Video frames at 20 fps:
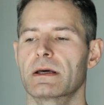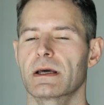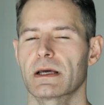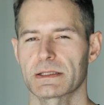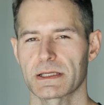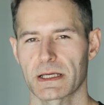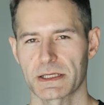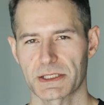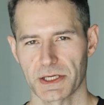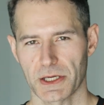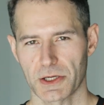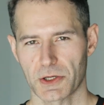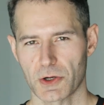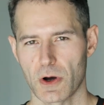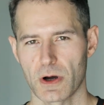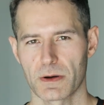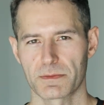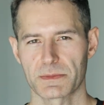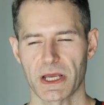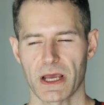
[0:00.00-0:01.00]
as I say,
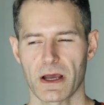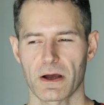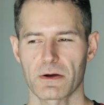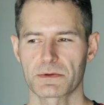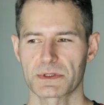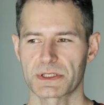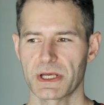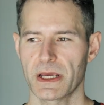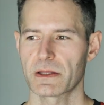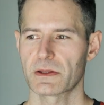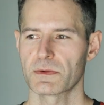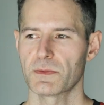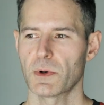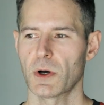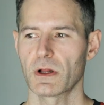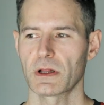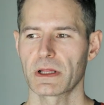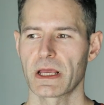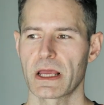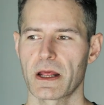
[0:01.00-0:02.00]
calm down, take them
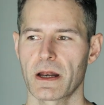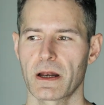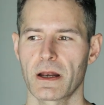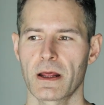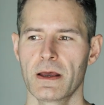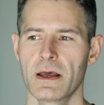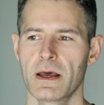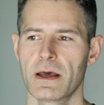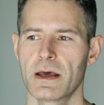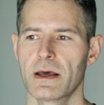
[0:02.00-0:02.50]
all in,